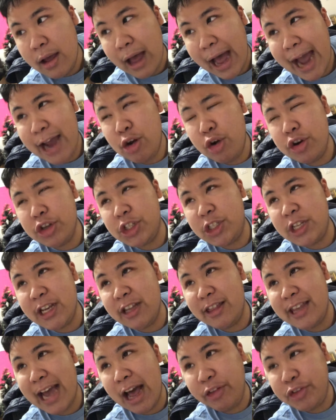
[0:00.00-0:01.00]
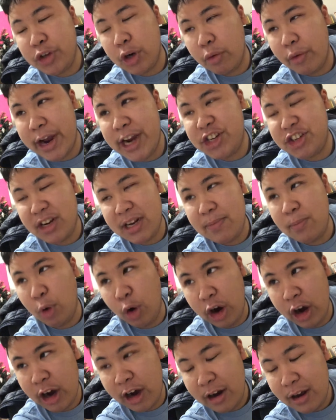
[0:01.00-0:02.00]
I couldn't sing in the alto range
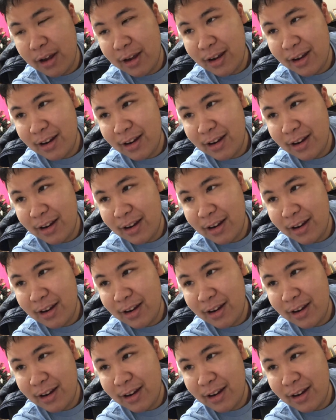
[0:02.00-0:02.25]
anymore,